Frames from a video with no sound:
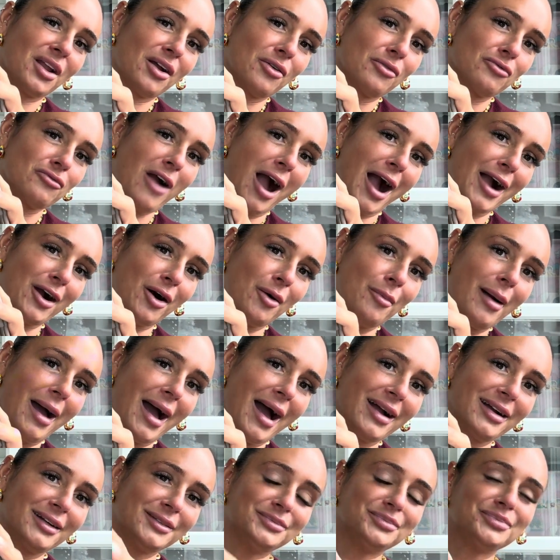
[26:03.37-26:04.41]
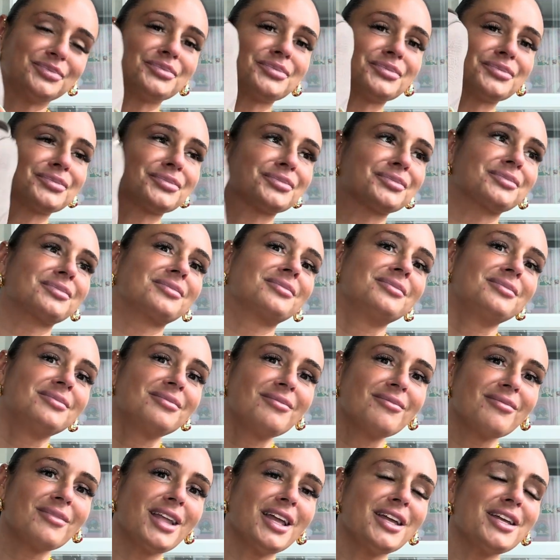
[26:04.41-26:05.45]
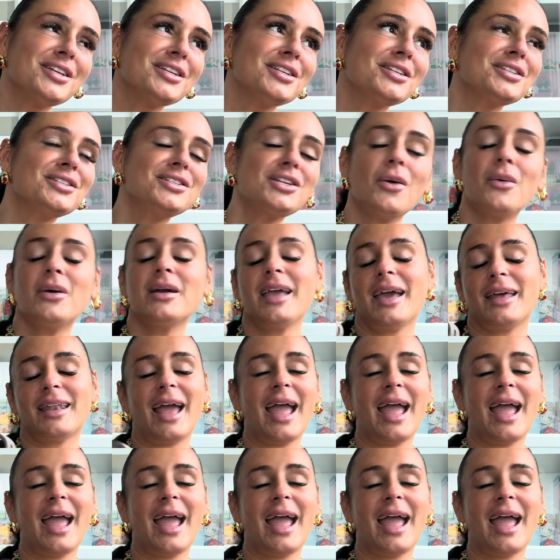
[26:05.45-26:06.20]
Rocco bag. So again,